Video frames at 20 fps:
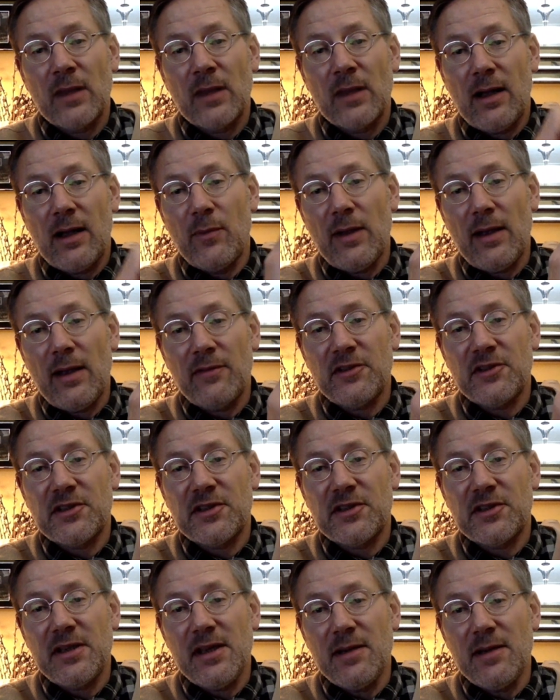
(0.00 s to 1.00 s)
and we have a
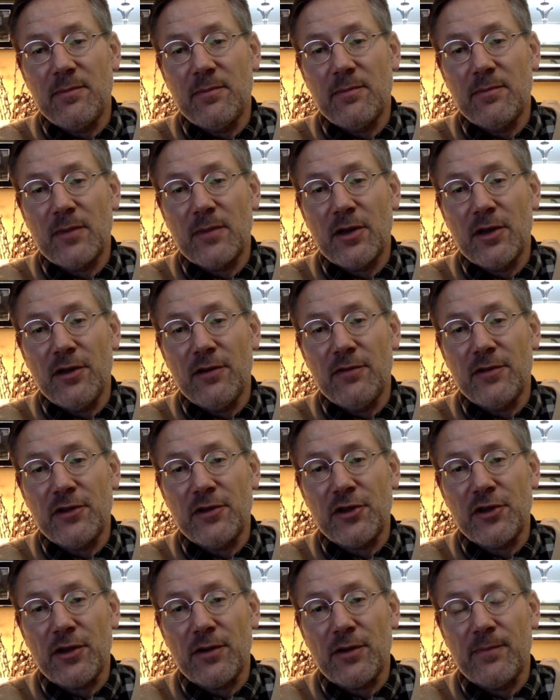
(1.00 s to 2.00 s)
steep
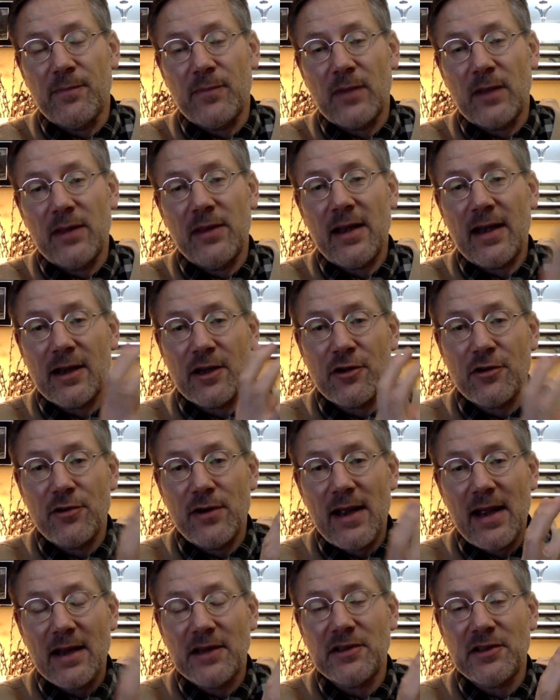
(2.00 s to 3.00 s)
curvature, and that
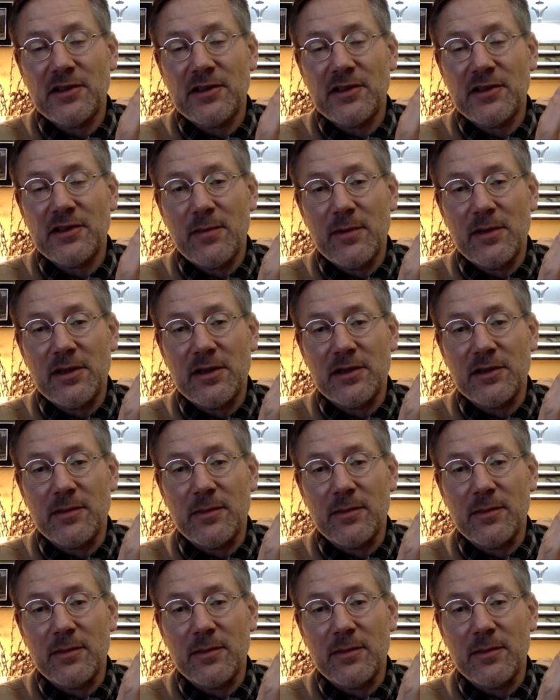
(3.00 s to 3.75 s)
creates astigmatism.